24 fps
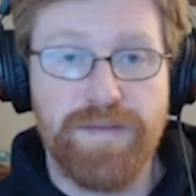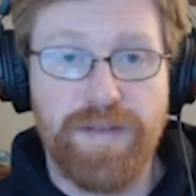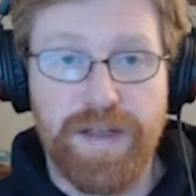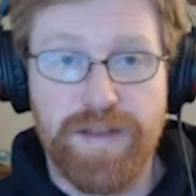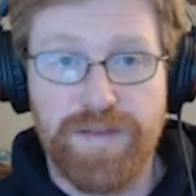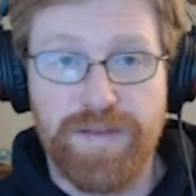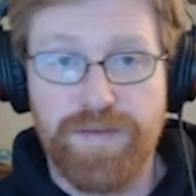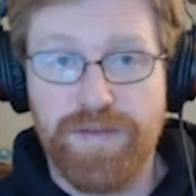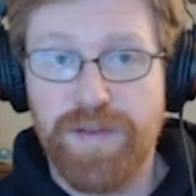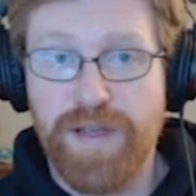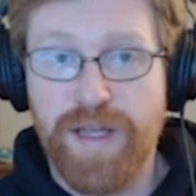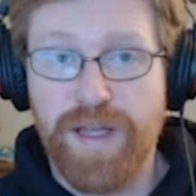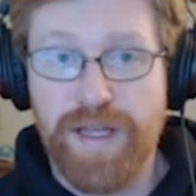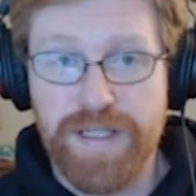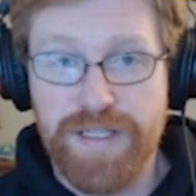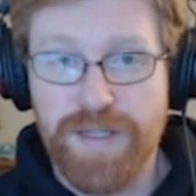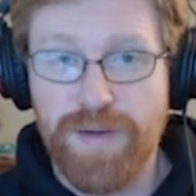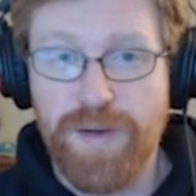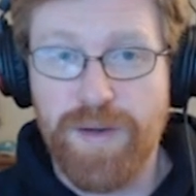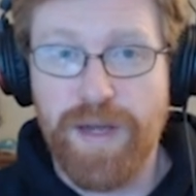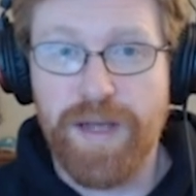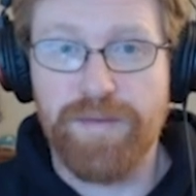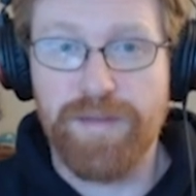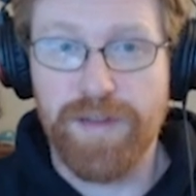as, as
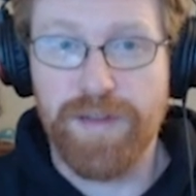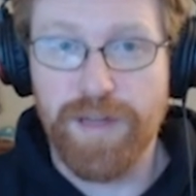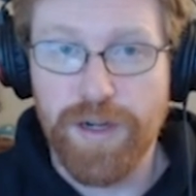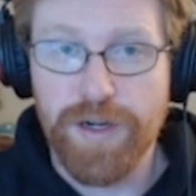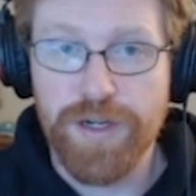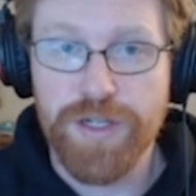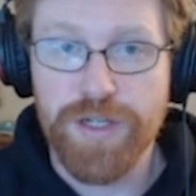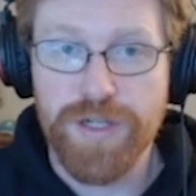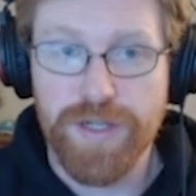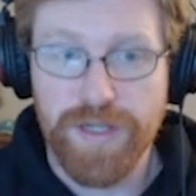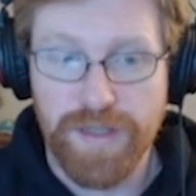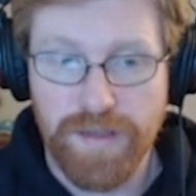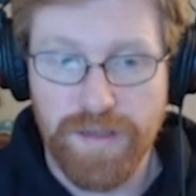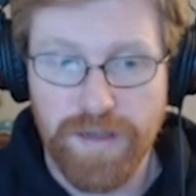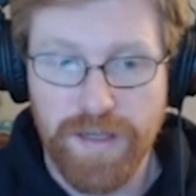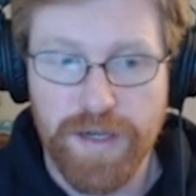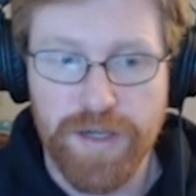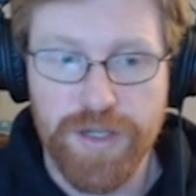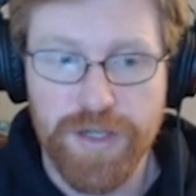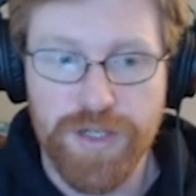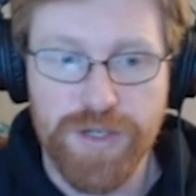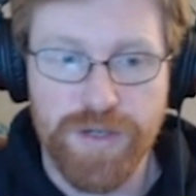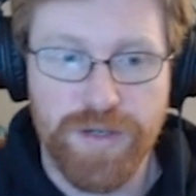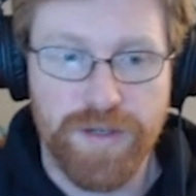you have larger and
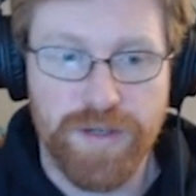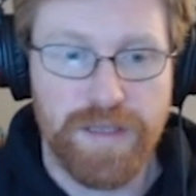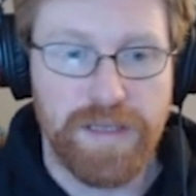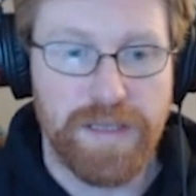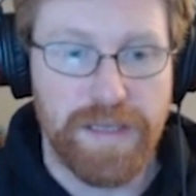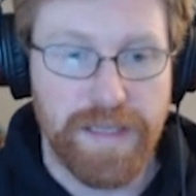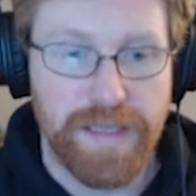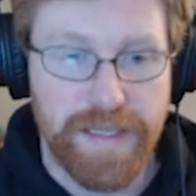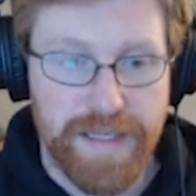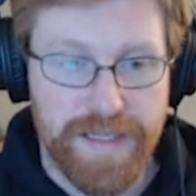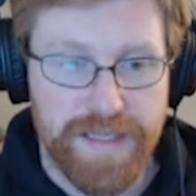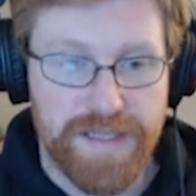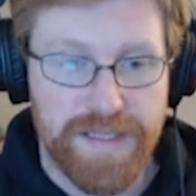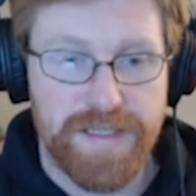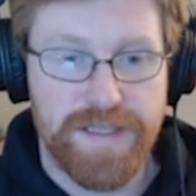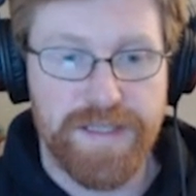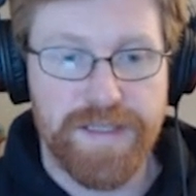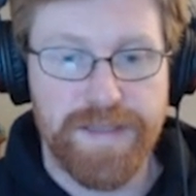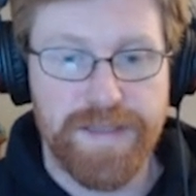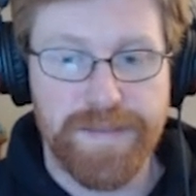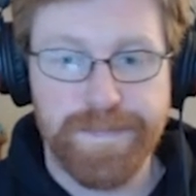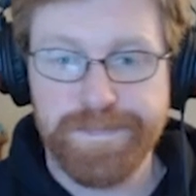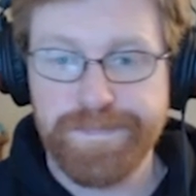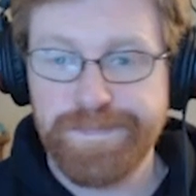larger lists.